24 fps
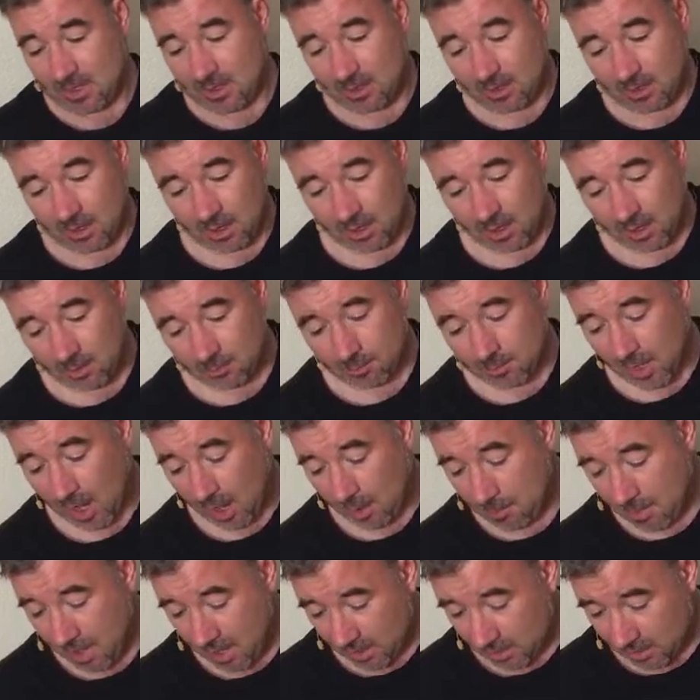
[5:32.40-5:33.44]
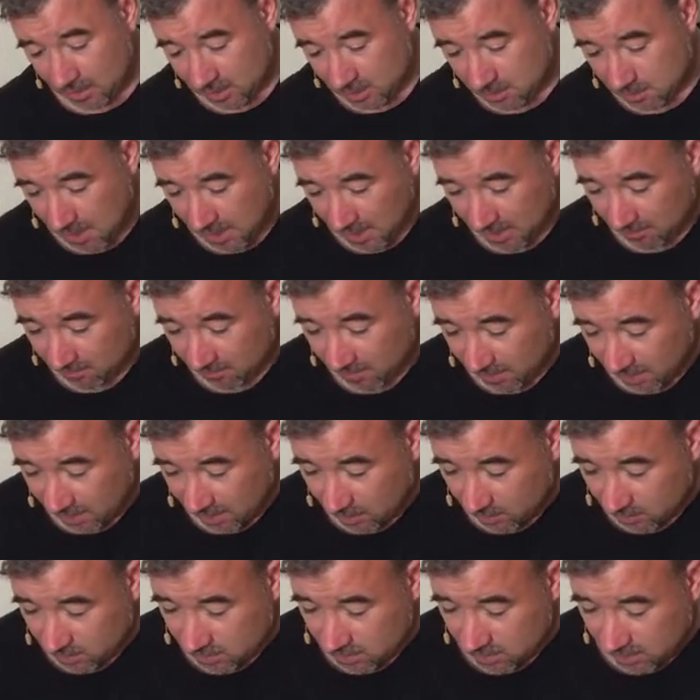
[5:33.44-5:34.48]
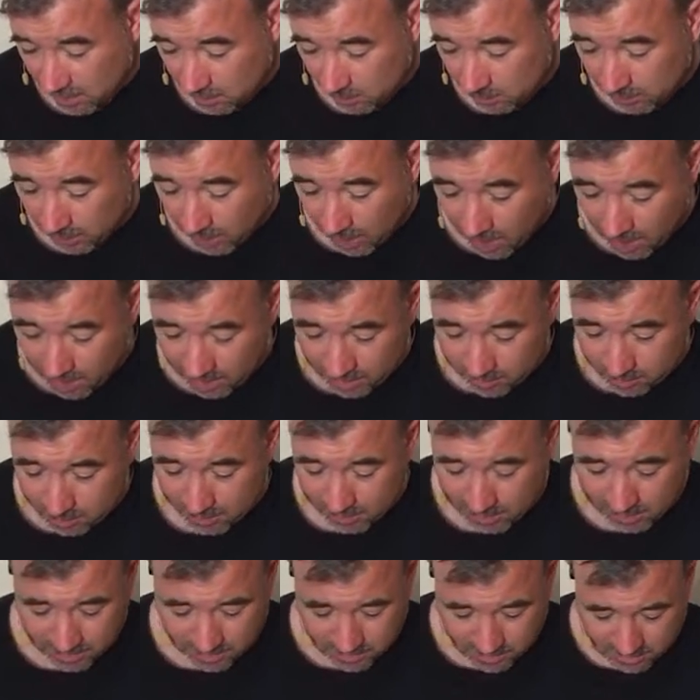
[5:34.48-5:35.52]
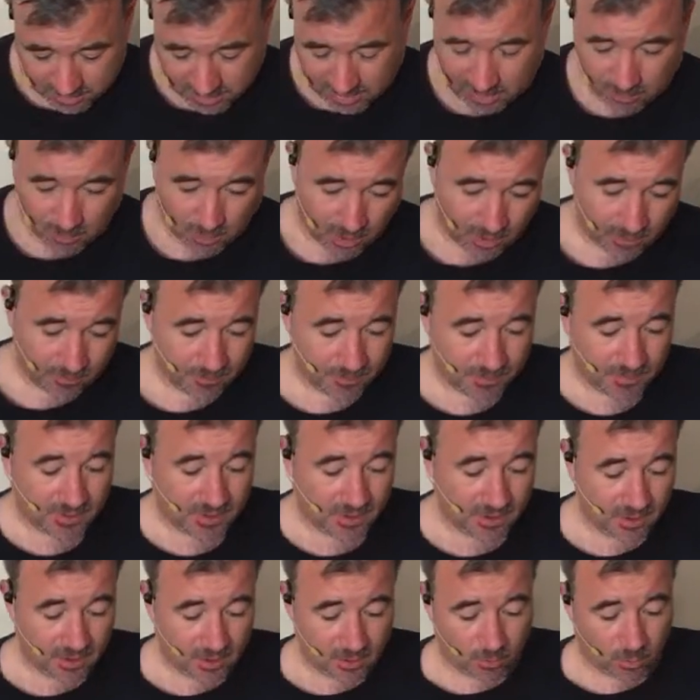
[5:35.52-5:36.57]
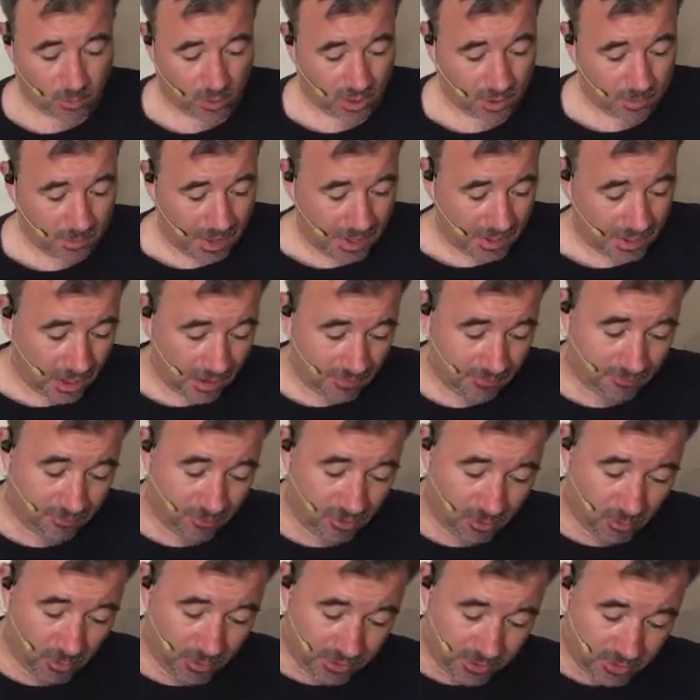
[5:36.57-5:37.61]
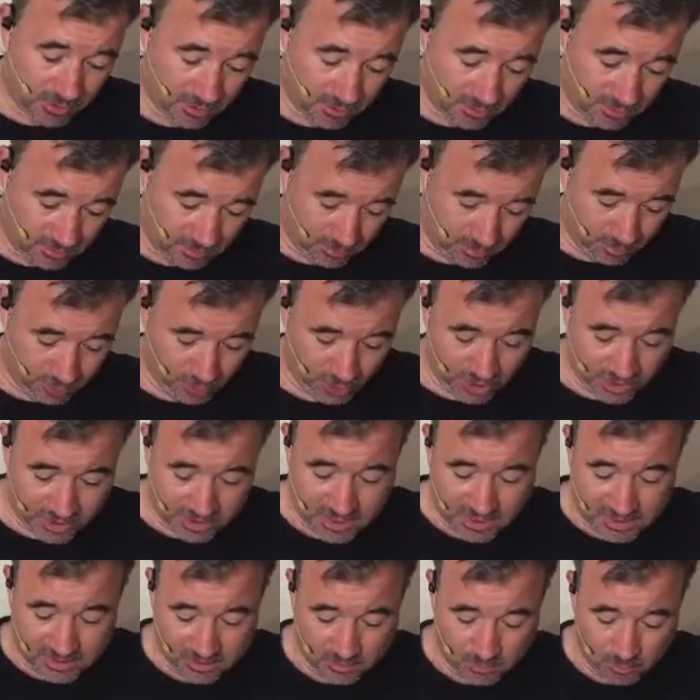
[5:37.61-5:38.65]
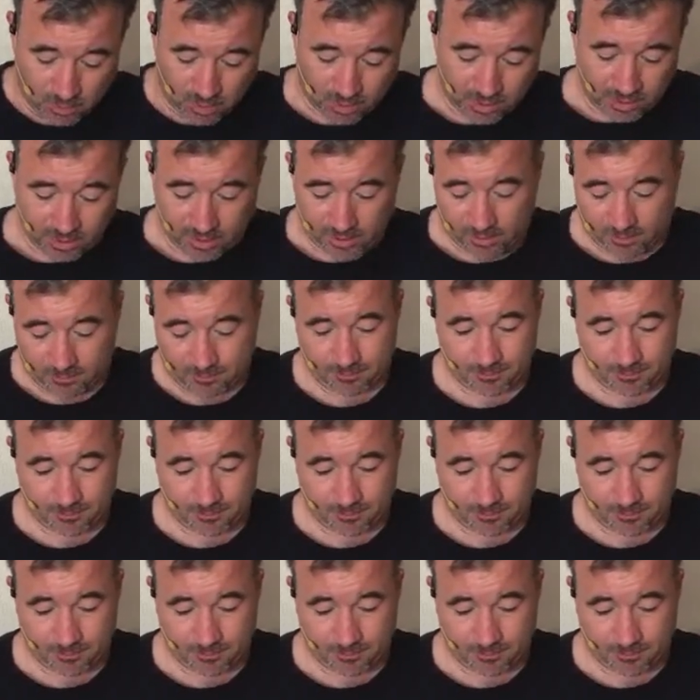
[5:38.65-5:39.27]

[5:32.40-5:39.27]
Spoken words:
not making as many videos as I would like. But anyway, we're gonna make up for it with a pretty decent one here.